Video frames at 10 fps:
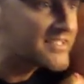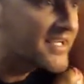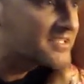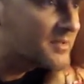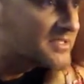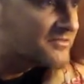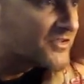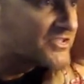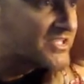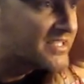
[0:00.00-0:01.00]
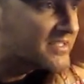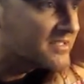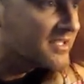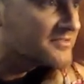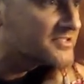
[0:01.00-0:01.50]
Let's catch up on some.
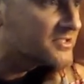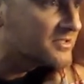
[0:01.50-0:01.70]
Virginia loves you.